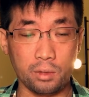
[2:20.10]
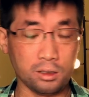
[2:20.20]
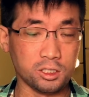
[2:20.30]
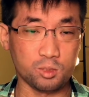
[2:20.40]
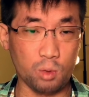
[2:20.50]

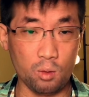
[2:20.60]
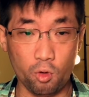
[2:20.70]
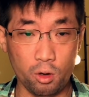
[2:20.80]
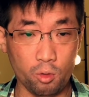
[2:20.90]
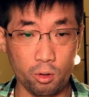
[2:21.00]
and just spend
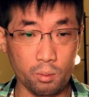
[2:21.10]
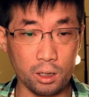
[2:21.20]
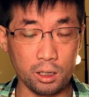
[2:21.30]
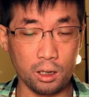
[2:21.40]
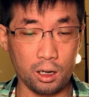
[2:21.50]
more and more
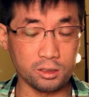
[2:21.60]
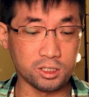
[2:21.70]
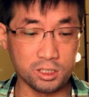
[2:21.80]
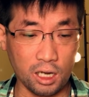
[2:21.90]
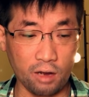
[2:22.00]
money on
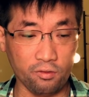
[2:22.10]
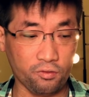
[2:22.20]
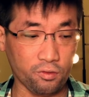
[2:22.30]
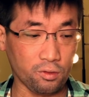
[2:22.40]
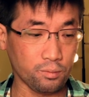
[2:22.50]

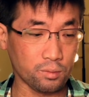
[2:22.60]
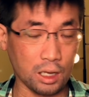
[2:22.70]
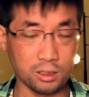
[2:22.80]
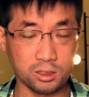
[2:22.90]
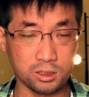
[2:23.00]
stuff
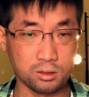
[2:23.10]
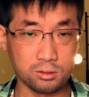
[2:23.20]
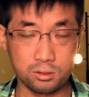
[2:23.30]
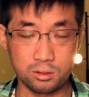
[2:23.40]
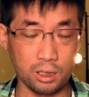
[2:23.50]
that just
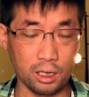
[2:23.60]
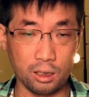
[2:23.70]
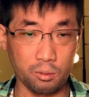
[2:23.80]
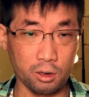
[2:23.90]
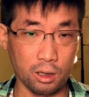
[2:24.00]
end
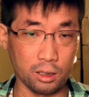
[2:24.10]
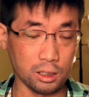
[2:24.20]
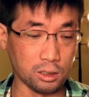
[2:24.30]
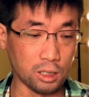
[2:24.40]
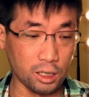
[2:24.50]
up
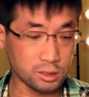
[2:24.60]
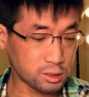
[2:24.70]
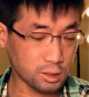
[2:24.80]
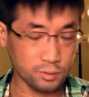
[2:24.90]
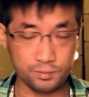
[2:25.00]
collecting
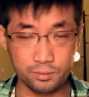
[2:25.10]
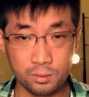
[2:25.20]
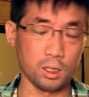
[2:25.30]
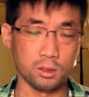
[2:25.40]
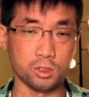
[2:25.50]
dust.
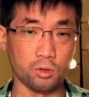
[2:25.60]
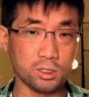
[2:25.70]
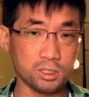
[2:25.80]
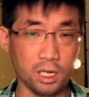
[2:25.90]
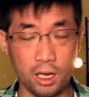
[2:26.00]
So
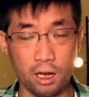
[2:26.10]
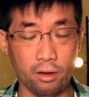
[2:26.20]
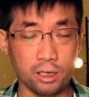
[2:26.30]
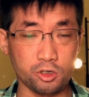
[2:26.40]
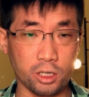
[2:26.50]
this is kind of how
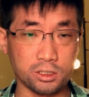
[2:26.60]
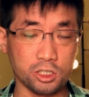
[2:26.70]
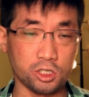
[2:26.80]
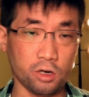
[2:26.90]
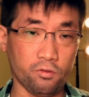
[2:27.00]
I
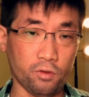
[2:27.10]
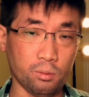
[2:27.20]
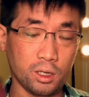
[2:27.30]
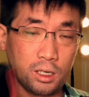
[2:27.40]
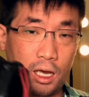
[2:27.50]
transitioned
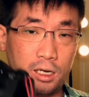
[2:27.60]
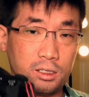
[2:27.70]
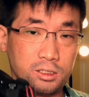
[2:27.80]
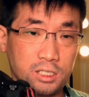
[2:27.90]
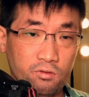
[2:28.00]
from the
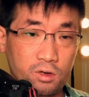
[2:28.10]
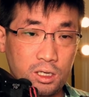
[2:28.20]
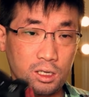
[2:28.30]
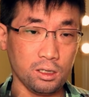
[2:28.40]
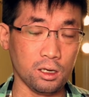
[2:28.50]
Canon
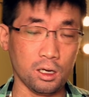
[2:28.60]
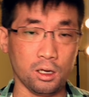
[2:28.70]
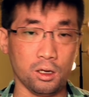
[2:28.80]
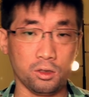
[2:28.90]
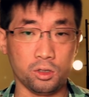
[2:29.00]
7D
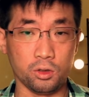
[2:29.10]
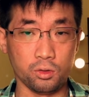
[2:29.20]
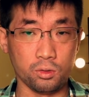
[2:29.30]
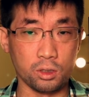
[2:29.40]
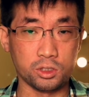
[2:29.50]

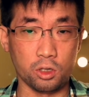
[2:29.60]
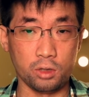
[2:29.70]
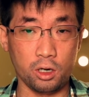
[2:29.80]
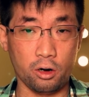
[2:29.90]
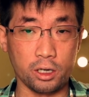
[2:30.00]
to the
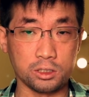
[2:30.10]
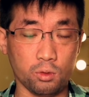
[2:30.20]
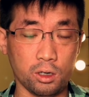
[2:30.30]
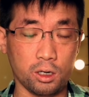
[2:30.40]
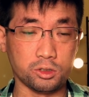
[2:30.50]
Sony
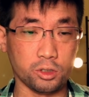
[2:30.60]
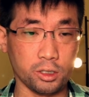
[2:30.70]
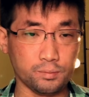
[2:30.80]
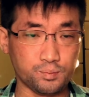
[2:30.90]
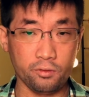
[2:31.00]

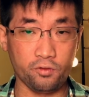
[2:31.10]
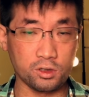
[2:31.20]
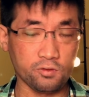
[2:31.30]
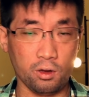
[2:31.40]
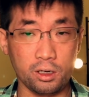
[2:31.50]
RX100.
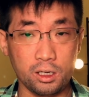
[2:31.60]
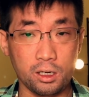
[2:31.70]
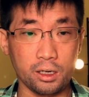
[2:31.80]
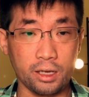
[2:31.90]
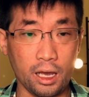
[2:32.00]
First of all, I
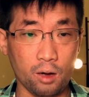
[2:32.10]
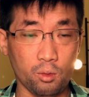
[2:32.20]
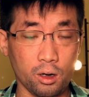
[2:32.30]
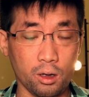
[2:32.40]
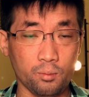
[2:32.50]
needed a
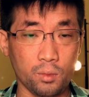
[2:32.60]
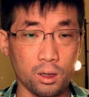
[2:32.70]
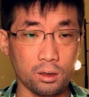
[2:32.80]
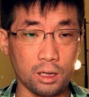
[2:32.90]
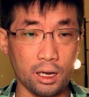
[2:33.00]
camera
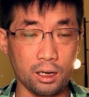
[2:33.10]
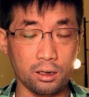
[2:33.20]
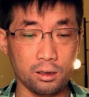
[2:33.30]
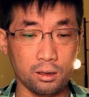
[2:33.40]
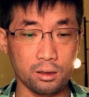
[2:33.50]
that
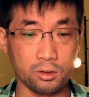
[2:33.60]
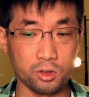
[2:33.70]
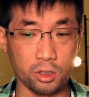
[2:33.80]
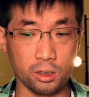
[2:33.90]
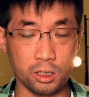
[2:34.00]

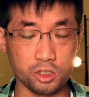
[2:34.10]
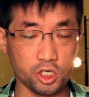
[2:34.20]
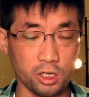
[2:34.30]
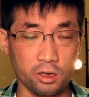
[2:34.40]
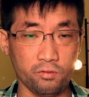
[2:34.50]
could
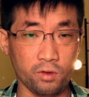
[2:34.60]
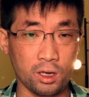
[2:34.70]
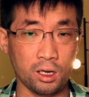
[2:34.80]
achieve